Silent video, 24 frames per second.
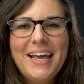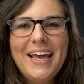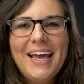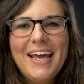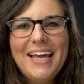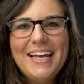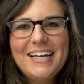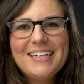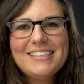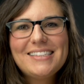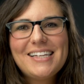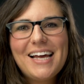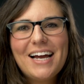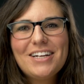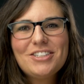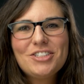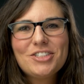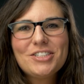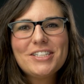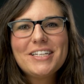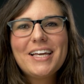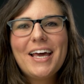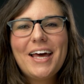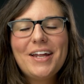Hey, it's
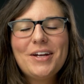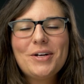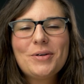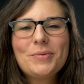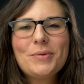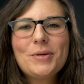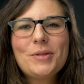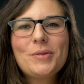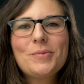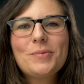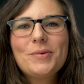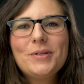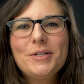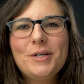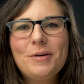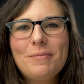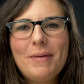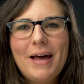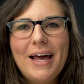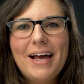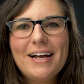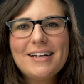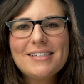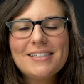Ashley Kettner with
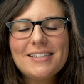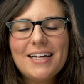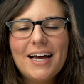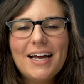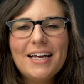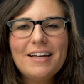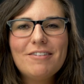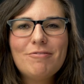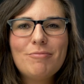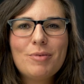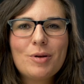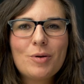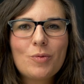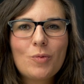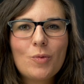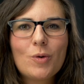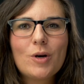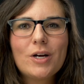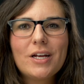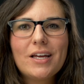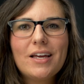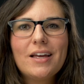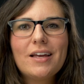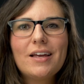RioMax. I have been
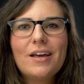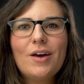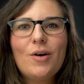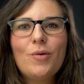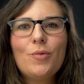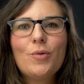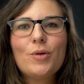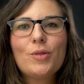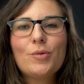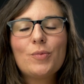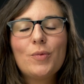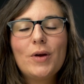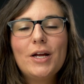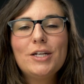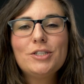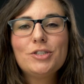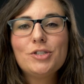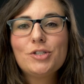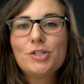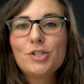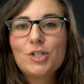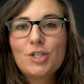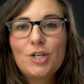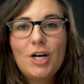working with
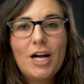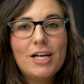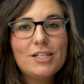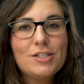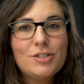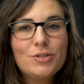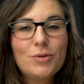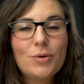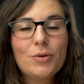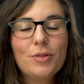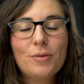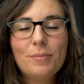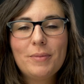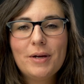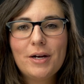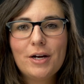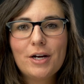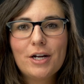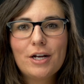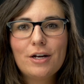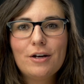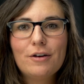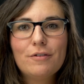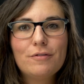ranchers across North
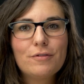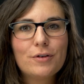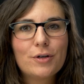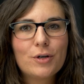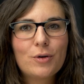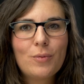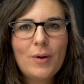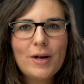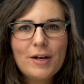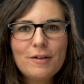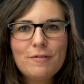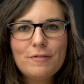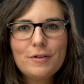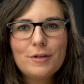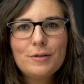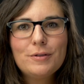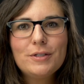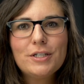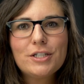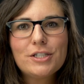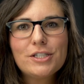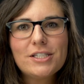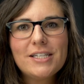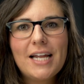America for quite a few
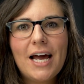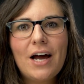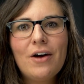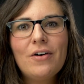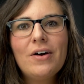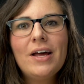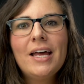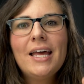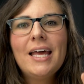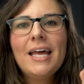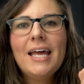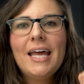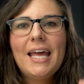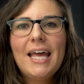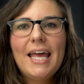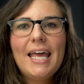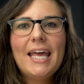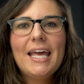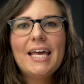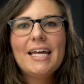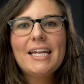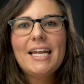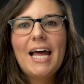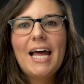years now,
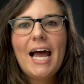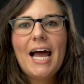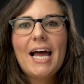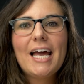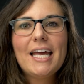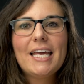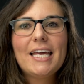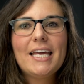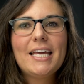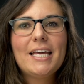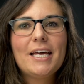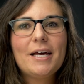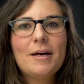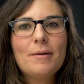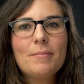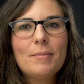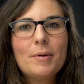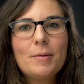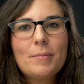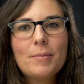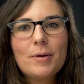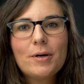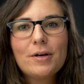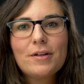and I
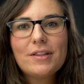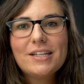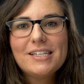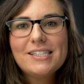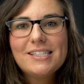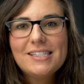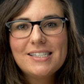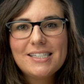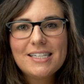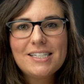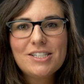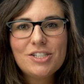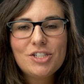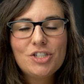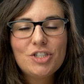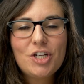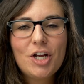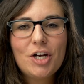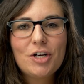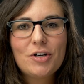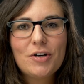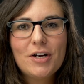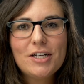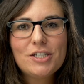am part of the 6th
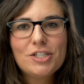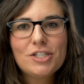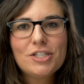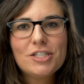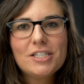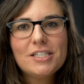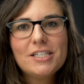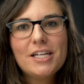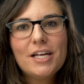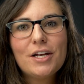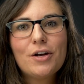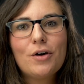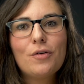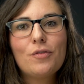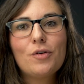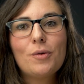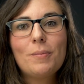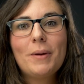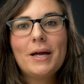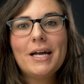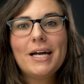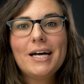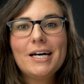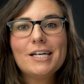generation to take over
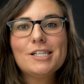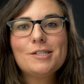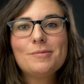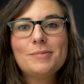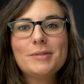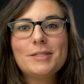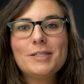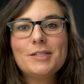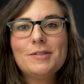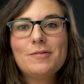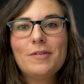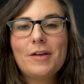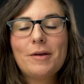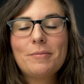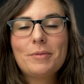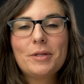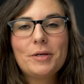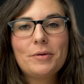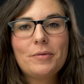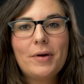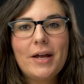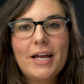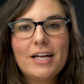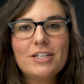my husband's
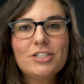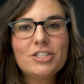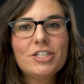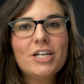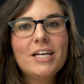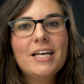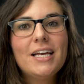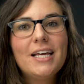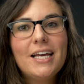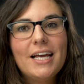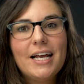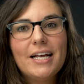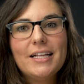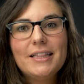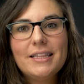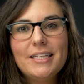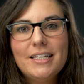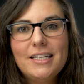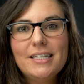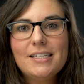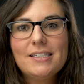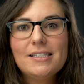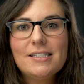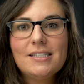family ranch, and
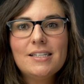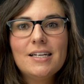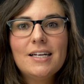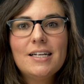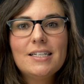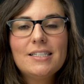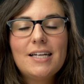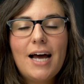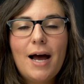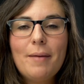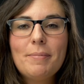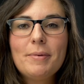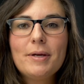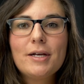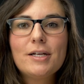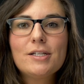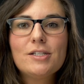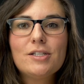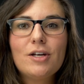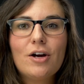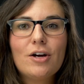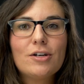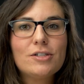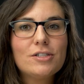these
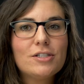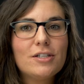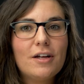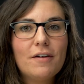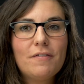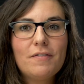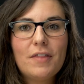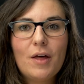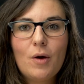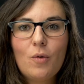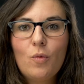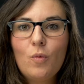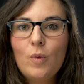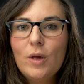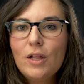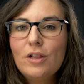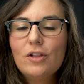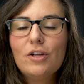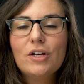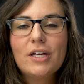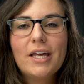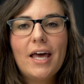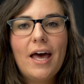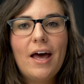topics are stuff that we
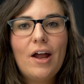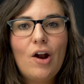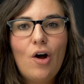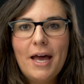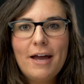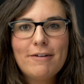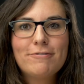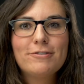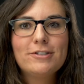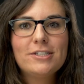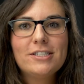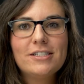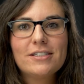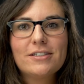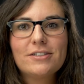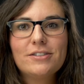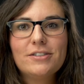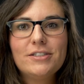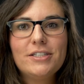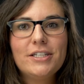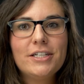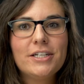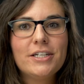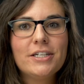look at every
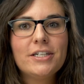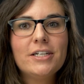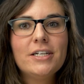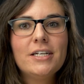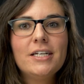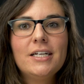single year.